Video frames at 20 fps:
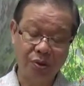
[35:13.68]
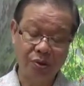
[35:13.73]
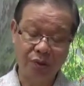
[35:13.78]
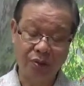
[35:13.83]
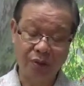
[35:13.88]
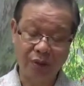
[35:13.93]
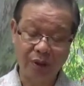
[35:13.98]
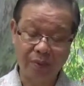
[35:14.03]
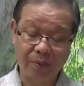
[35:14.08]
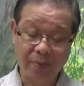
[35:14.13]

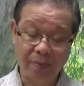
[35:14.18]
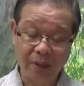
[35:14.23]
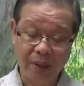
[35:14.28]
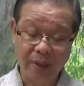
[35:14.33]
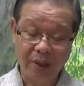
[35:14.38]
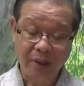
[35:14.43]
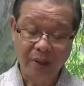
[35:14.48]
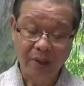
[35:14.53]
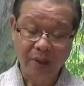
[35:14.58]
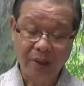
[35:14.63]
gem,
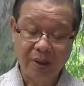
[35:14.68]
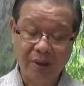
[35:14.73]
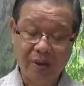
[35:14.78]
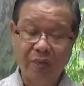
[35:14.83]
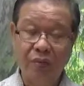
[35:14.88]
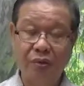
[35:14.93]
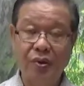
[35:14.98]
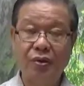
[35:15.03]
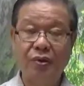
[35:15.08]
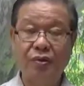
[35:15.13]

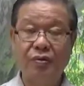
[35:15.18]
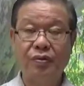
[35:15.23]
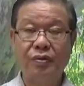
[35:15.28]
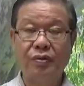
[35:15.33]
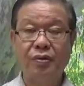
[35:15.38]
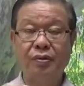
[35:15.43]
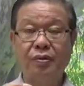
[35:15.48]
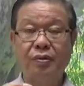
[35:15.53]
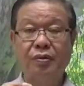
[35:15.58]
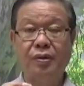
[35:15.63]

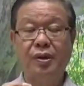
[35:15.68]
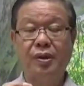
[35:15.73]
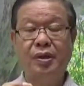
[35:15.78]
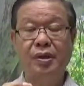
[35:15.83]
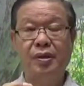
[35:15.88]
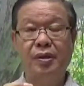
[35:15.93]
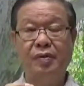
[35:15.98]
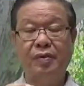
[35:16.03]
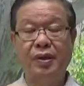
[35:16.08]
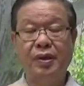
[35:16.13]
beautiful,
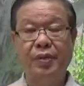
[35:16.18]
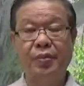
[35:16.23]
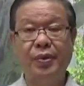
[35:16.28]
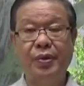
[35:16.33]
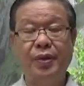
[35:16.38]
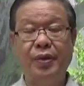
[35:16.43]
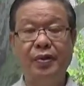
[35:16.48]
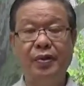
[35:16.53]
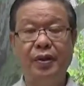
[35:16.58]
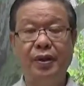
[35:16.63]
very
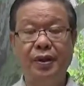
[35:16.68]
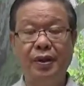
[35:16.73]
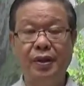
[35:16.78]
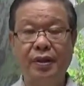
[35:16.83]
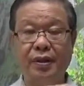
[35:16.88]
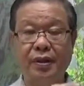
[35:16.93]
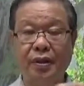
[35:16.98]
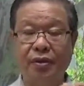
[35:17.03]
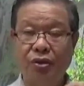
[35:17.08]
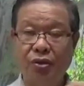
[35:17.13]
pure, and
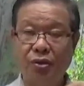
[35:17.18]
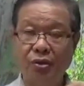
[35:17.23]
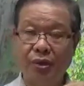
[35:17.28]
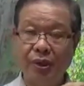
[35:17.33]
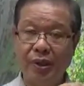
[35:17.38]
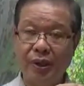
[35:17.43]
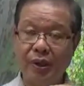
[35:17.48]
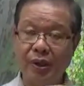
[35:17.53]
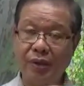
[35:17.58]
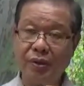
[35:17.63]
there's a
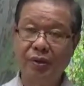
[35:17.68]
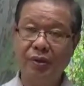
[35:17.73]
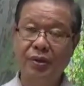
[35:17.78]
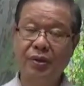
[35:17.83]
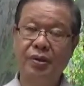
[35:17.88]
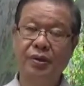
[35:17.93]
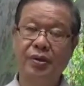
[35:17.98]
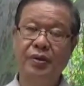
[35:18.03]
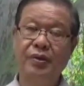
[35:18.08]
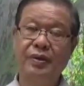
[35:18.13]
string
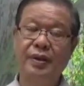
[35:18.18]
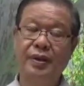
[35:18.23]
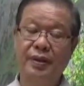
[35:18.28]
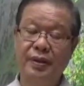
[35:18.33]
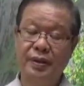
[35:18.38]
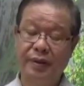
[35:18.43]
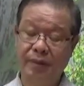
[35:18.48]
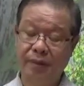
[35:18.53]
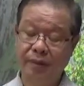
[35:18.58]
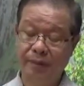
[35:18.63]
going through
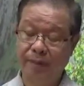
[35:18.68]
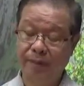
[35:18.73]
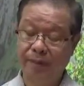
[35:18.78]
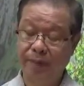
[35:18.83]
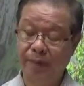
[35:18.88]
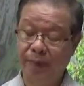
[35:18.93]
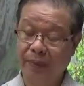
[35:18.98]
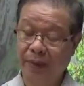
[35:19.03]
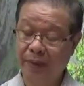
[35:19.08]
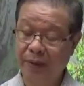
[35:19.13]
it.
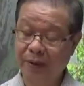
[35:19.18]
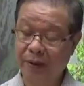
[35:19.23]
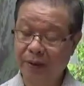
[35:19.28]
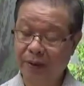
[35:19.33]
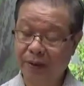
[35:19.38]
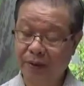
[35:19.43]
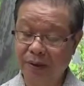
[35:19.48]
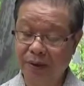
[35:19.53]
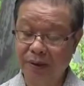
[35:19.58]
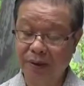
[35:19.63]
Okay,
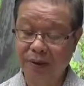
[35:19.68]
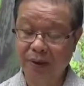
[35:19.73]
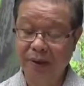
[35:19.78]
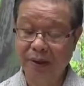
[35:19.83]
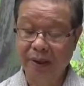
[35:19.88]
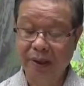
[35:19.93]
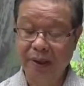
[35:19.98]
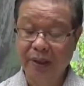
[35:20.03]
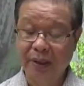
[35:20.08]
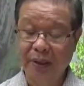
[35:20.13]
so
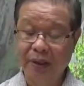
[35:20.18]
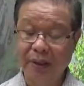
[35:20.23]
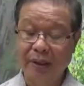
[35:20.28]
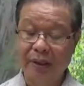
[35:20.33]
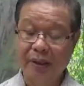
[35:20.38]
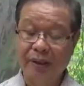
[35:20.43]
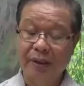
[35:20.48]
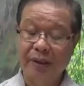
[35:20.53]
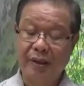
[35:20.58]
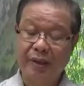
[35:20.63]

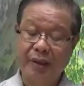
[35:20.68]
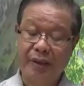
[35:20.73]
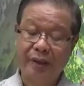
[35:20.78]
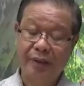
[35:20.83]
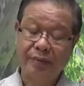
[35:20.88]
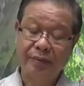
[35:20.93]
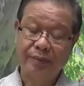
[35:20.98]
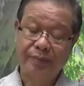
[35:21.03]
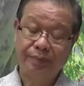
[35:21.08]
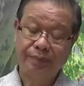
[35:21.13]

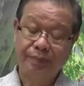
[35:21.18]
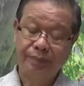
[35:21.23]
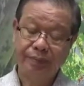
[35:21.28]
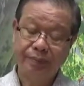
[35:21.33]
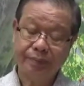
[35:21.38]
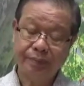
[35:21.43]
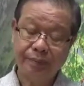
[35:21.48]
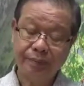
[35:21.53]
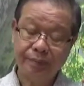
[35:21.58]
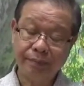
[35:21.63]
then
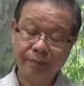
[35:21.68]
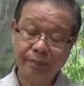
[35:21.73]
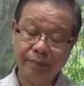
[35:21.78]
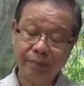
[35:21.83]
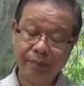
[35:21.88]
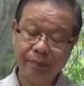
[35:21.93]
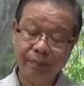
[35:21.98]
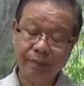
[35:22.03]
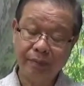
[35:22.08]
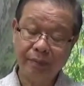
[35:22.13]

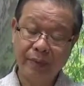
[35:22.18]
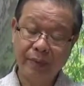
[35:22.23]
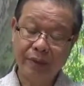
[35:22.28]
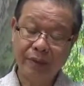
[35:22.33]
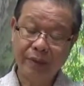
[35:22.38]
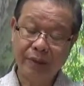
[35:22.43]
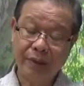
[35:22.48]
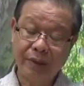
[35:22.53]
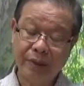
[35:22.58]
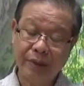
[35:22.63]

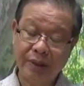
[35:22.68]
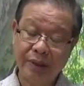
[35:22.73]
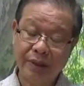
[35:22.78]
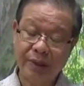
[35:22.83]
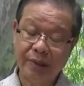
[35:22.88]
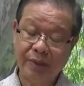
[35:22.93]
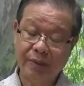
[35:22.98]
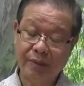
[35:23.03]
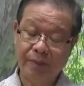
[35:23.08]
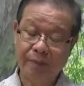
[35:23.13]
number
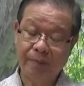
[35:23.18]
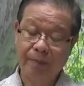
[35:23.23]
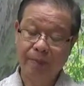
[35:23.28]
13,